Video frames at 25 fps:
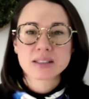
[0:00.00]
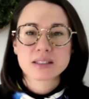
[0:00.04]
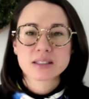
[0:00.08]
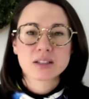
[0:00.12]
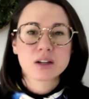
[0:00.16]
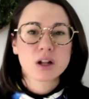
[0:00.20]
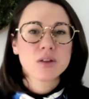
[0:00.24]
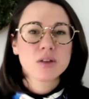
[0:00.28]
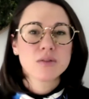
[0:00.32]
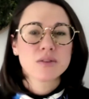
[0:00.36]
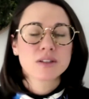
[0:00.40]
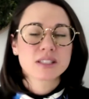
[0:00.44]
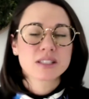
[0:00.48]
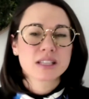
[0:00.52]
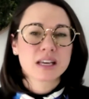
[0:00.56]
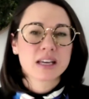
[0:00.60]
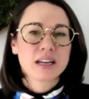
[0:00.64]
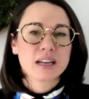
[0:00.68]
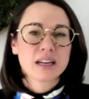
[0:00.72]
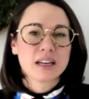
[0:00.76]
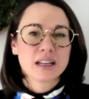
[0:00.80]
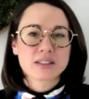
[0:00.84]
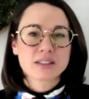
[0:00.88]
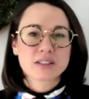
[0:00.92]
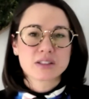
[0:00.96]
and all of a
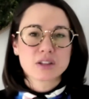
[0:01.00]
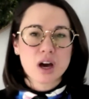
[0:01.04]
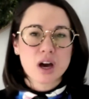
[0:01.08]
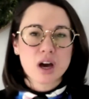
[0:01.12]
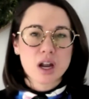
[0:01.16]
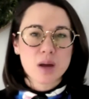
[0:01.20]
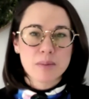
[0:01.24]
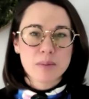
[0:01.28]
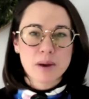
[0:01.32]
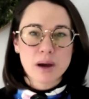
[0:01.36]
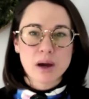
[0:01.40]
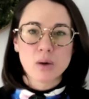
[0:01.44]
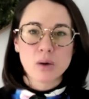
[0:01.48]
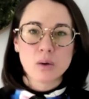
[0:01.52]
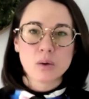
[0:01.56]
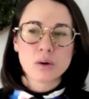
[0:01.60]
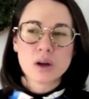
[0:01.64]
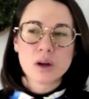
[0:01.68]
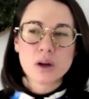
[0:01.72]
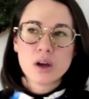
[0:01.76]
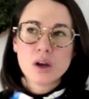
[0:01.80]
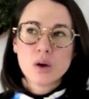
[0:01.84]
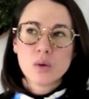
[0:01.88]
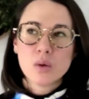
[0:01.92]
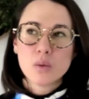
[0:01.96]
sudden it's not about
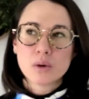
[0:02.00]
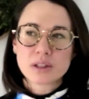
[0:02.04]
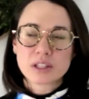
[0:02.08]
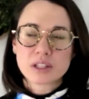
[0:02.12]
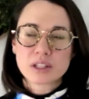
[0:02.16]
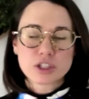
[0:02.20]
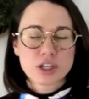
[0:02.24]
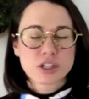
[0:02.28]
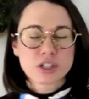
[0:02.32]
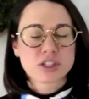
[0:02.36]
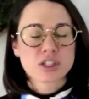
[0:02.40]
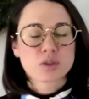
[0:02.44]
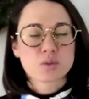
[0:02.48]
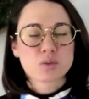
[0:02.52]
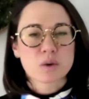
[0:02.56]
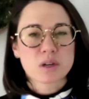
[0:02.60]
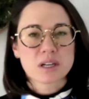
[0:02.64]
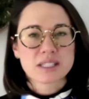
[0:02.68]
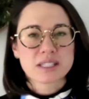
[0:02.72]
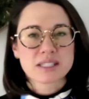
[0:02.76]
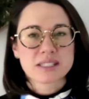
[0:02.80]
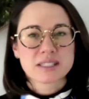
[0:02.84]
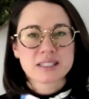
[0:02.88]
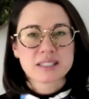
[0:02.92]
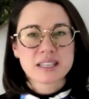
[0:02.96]
what the judges want
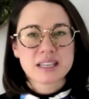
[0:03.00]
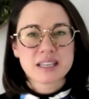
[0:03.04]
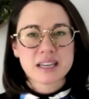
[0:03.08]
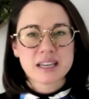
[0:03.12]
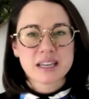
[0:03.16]
to see.